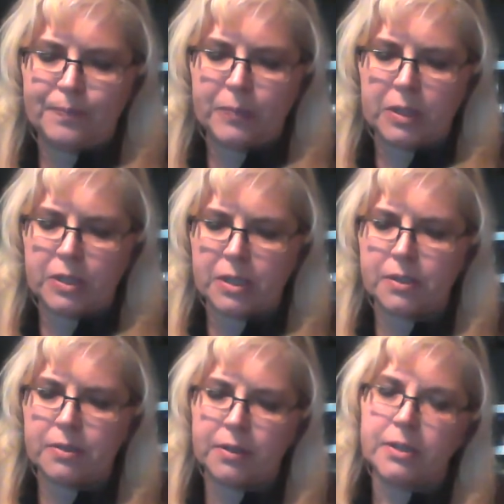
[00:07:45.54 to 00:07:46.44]

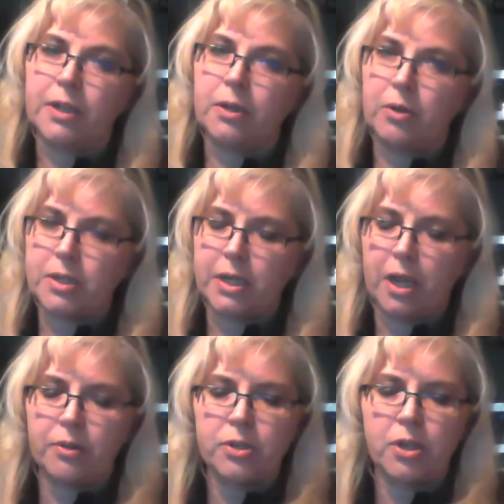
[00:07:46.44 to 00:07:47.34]
it's interesting
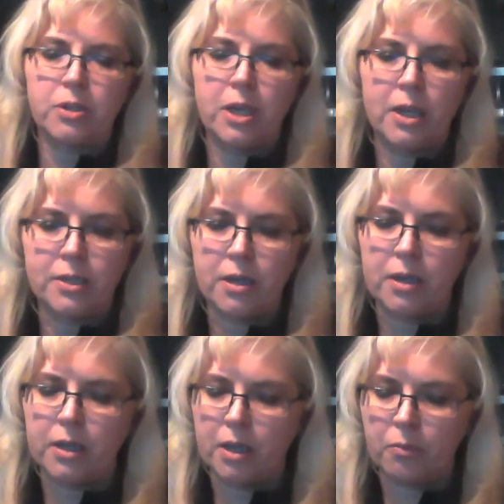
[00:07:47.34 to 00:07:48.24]
how this all ties
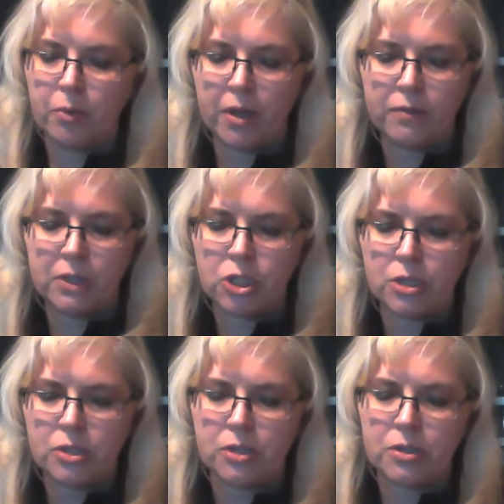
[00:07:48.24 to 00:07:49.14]
in. Again, we have the
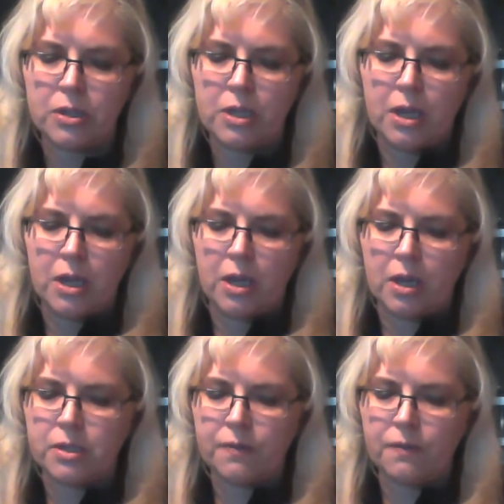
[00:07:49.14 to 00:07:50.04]
Justice, and
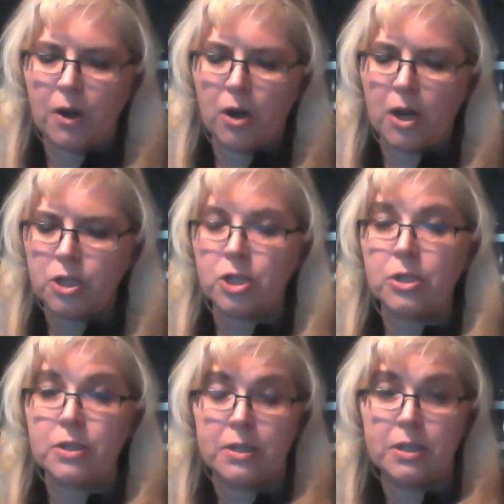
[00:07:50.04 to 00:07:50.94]
it's fair and
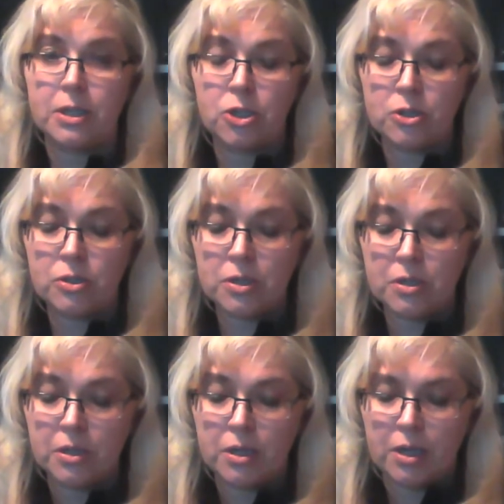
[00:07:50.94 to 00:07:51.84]
just
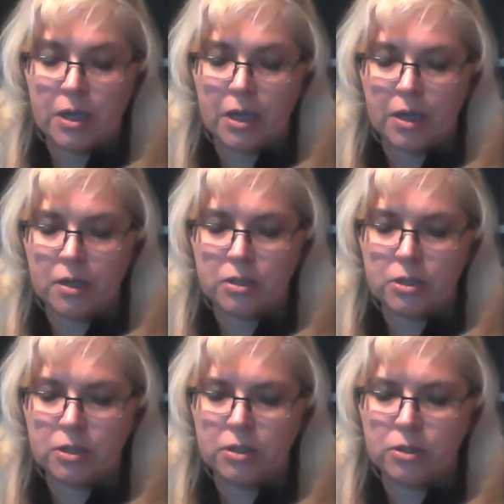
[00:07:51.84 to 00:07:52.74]
decisions, and
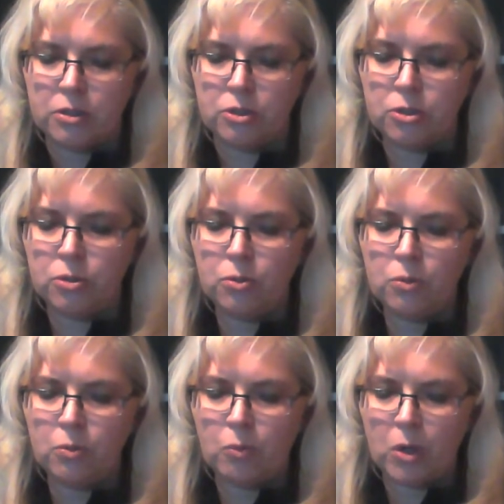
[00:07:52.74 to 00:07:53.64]

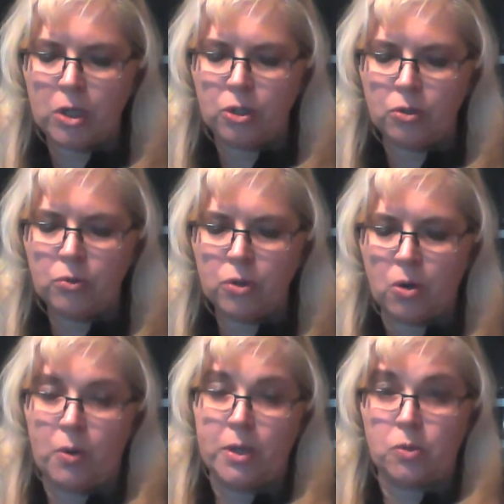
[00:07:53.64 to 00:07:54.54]
do what you
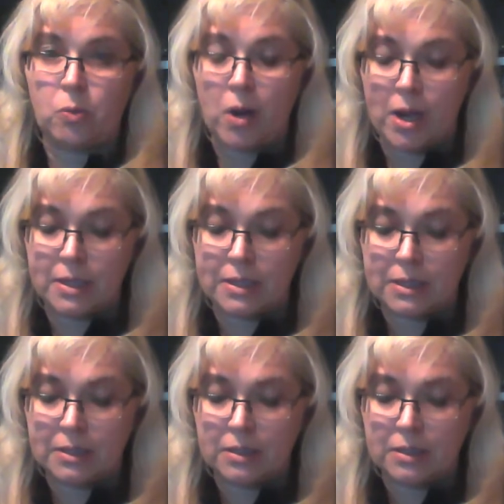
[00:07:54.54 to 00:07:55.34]
know is right,